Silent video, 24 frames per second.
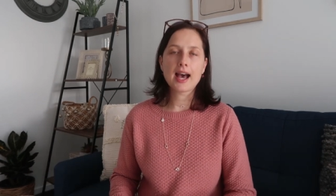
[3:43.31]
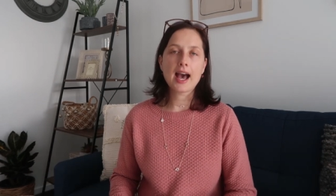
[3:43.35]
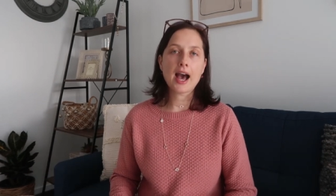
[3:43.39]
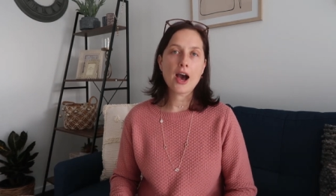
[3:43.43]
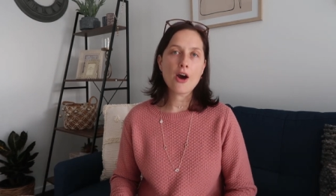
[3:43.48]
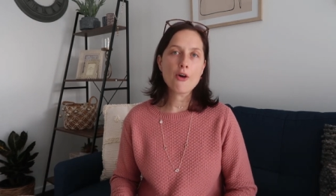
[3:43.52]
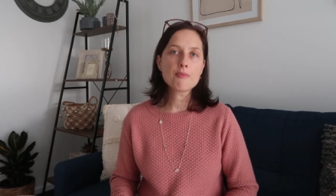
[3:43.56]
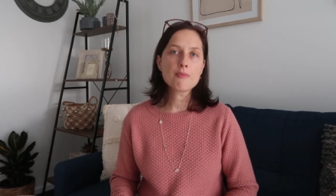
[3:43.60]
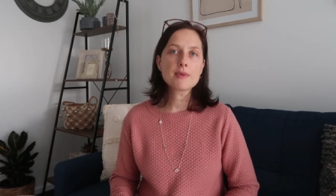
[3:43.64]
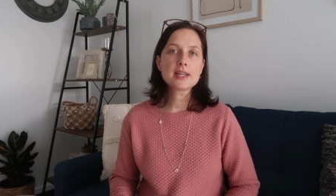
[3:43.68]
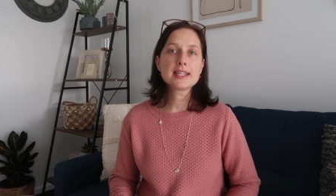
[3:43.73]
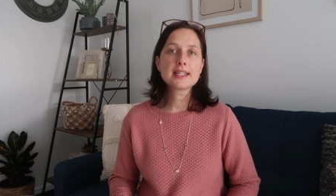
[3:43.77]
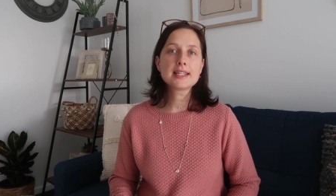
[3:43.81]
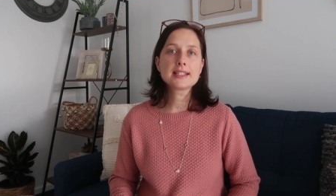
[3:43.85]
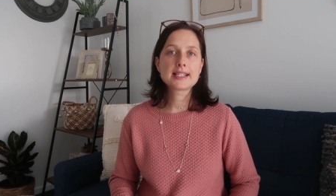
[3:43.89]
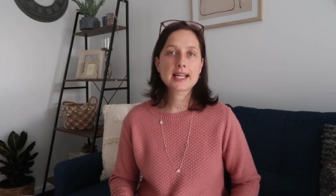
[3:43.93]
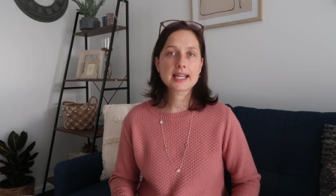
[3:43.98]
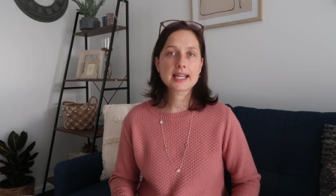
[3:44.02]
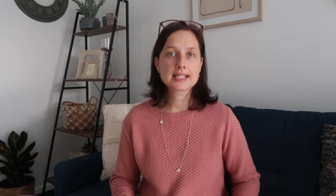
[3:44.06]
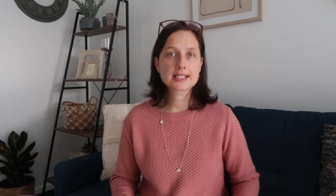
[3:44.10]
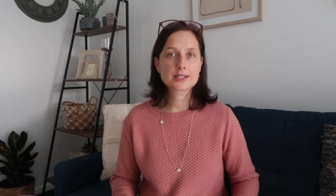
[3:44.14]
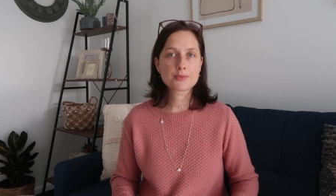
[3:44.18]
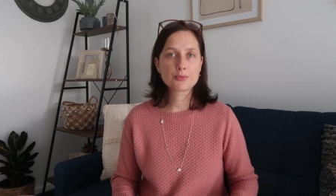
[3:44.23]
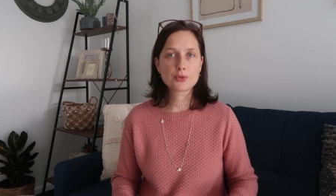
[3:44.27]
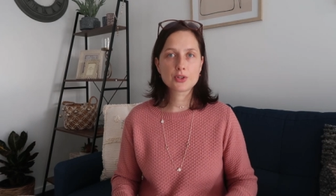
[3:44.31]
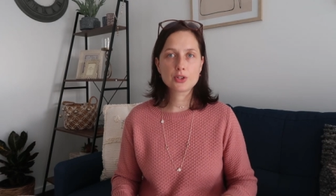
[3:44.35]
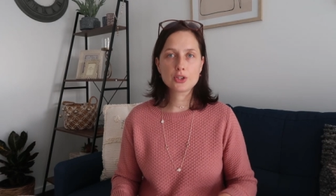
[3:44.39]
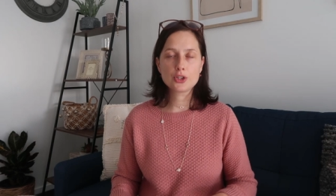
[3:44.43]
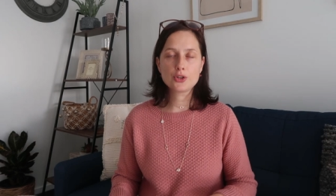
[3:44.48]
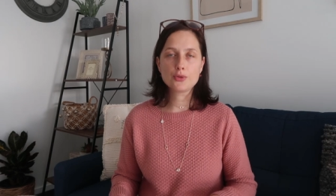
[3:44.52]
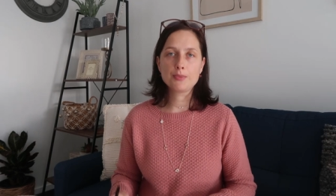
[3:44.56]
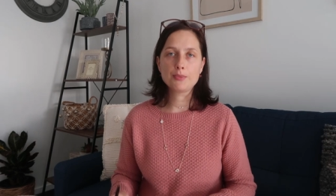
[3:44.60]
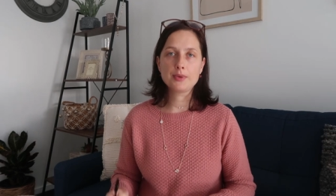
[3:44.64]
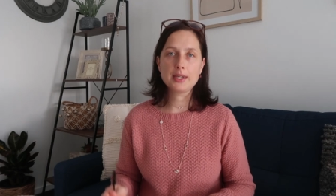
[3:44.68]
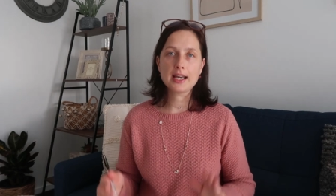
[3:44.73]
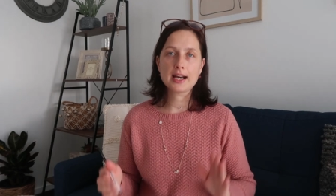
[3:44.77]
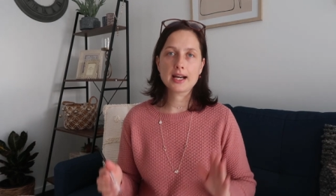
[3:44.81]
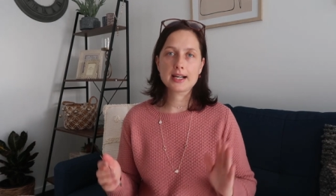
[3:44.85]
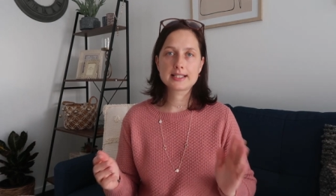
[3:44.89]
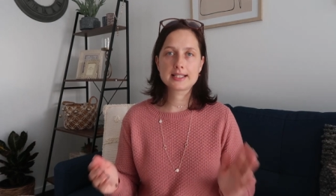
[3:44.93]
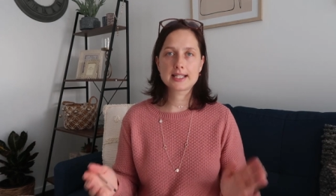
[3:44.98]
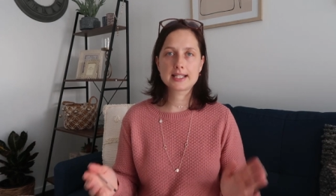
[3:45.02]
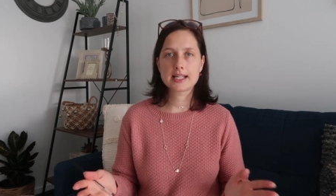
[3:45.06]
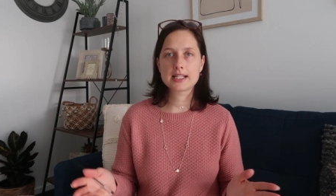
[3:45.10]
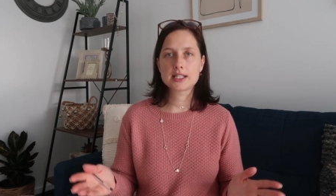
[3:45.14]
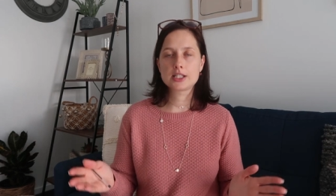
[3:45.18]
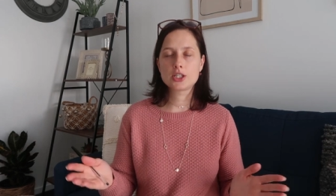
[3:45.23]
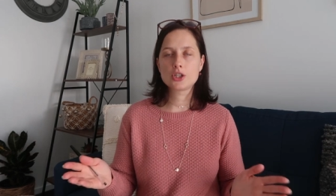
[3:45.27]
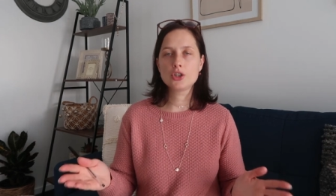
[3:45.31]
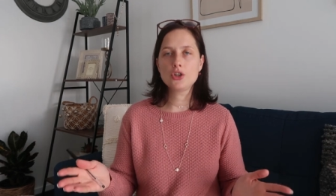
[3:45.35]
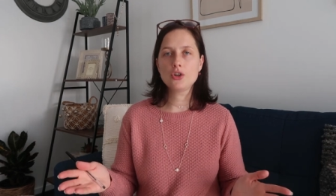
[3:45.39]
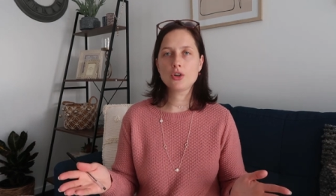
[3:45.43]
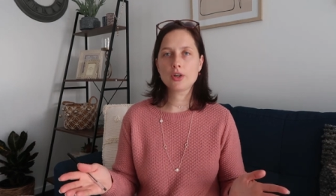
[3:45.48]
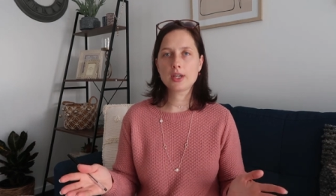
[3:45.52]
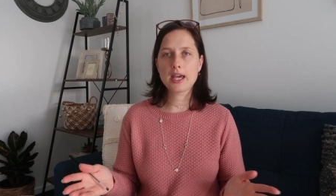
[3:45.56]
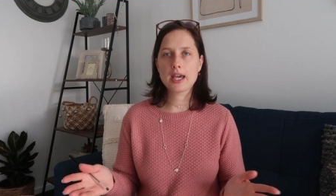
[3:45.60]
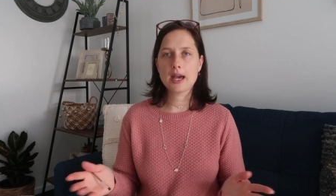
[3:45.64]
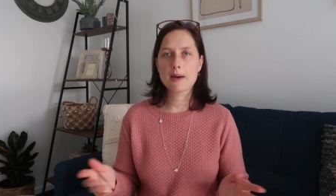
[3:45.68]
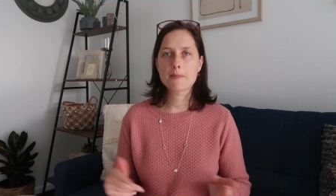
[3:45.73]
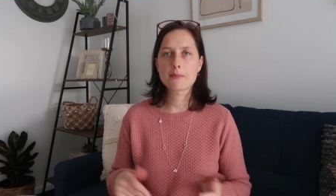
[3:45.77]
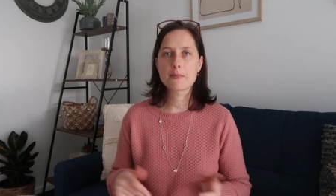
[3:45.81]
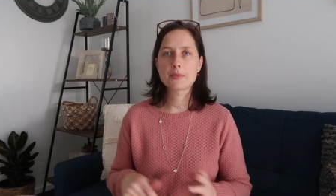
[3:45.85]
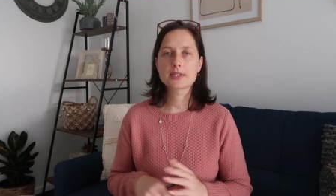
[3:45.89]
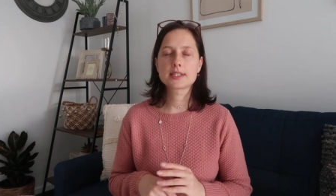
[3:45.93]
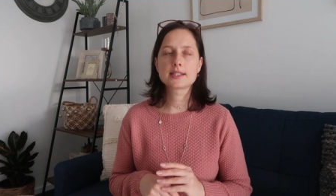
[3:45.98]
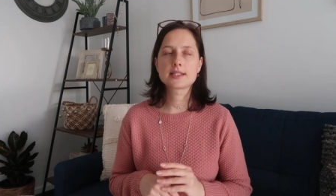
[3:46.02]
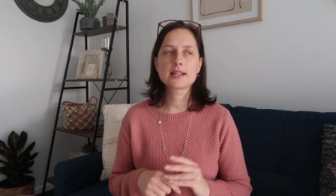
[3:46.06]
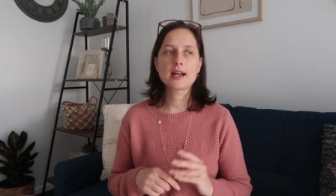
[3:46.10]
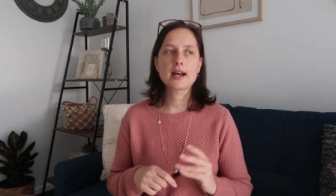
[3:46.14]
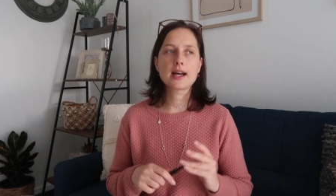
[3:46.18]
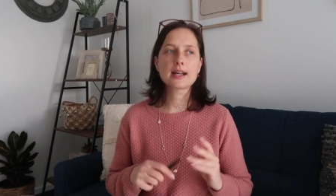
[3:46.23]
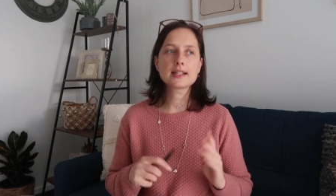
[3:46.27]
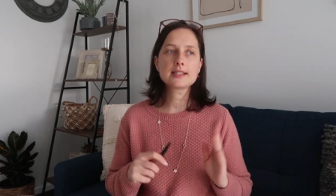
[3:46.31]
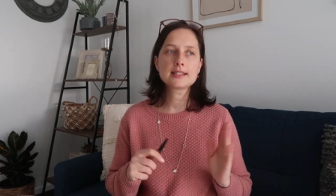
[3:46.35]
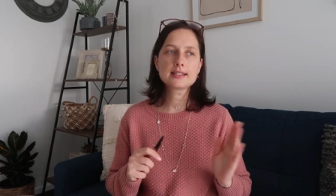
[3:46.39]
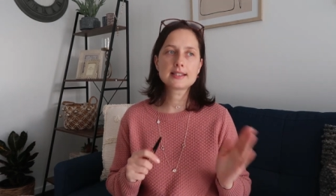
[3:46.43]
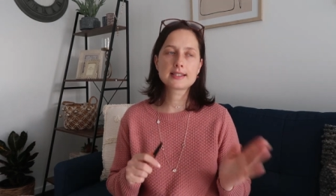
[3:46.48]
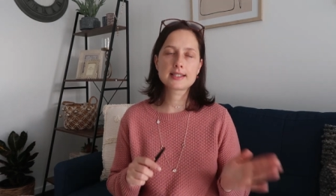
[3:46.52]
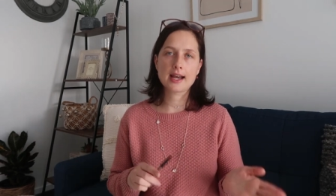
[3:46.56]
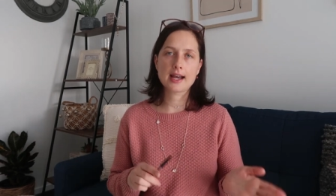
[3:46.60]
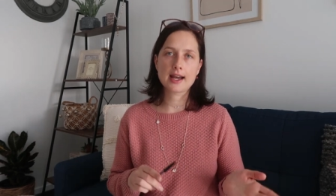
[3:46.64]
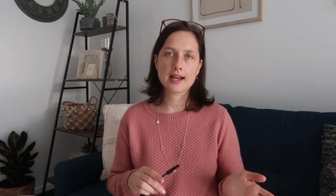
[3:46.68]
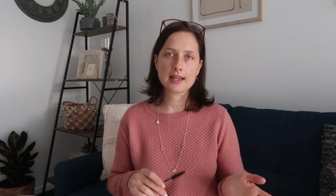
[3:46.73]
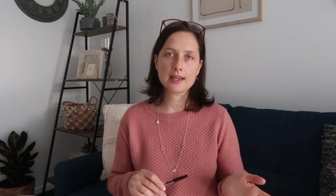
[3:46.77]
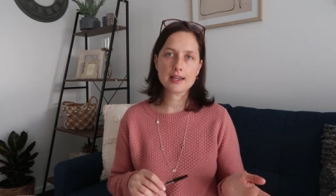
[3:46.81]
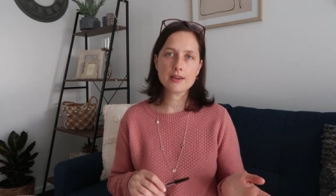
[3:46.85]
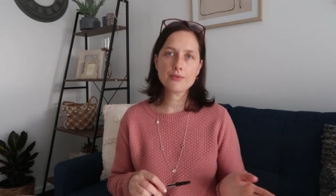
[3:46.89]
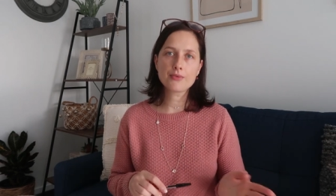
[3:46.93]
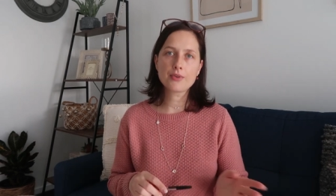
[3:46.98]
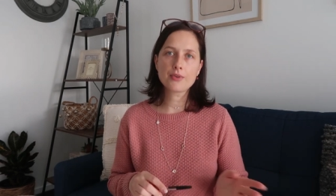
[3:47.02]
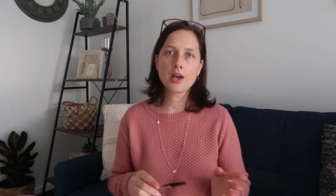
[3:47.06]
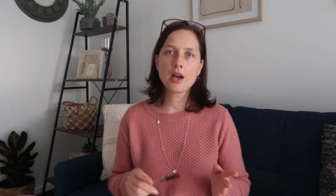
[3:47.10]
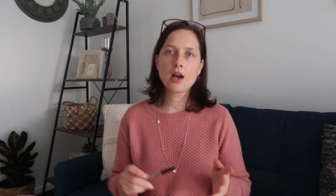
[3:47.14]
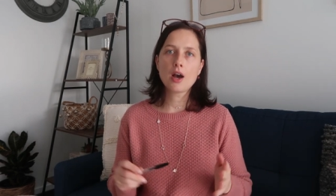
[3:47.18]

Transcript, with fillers: How many days will you be attending your campus? At TAFE,